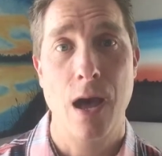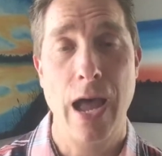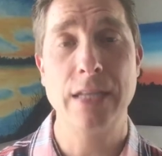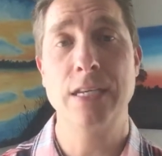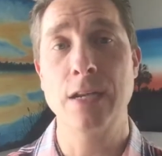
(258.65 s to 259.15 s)

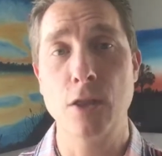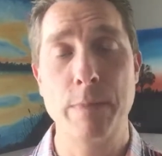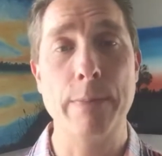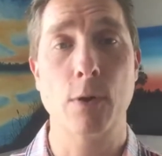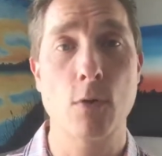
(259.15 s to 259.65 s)
I had seen other
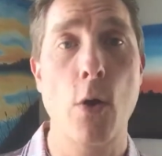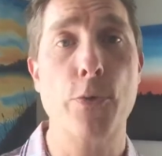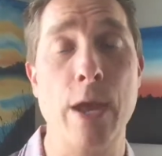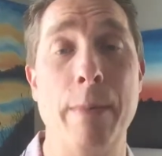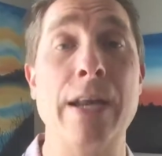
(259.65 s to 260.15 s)
people grow
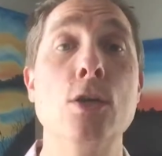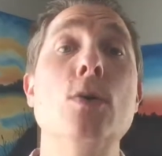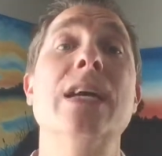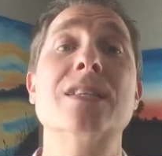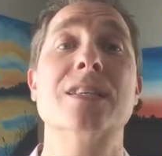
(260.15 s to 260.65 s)
through him. I knew
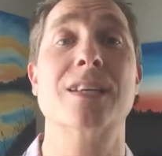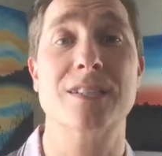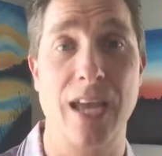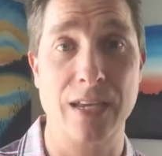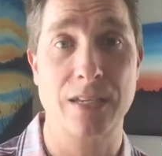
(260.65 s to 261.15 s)
his
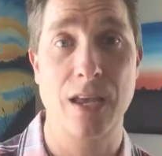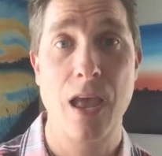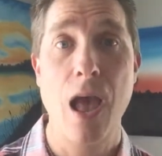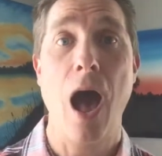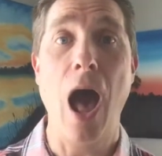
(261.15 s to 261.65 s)
success.
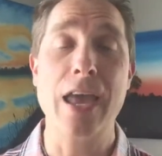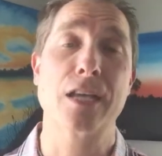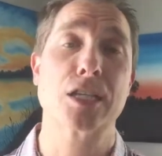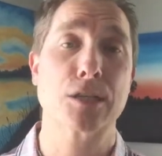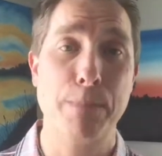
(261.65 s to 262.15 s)
I
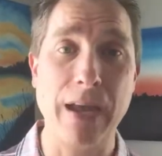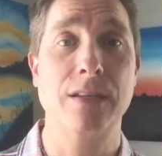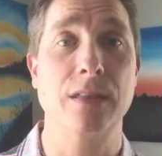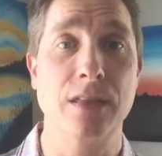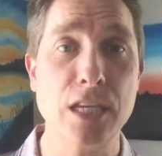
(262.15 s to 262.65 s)

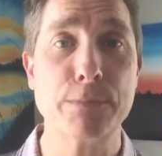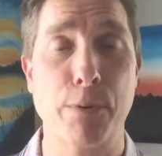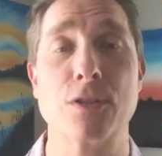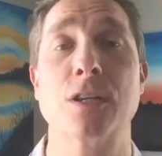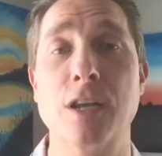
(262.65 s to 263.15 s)
expected this
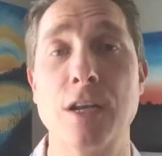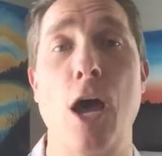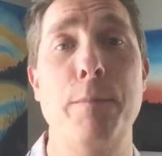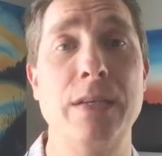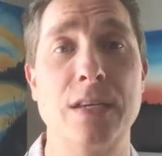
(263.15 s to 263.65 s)
person could
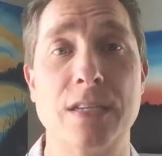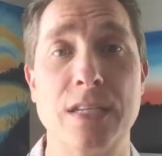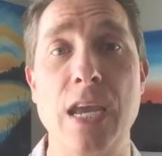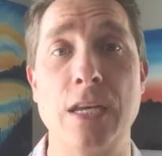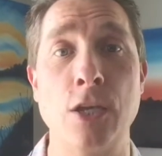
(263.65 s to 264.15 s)
help me
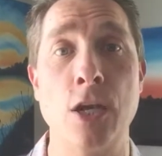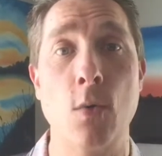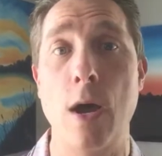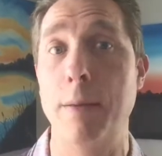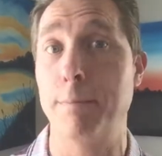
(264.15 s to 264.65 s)
succeed. And you know
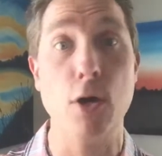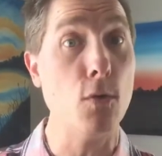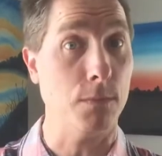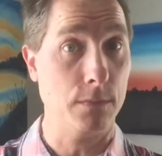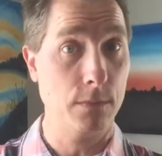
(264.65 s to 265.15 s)
what?
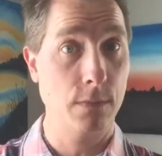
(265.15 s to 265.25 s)
Boom.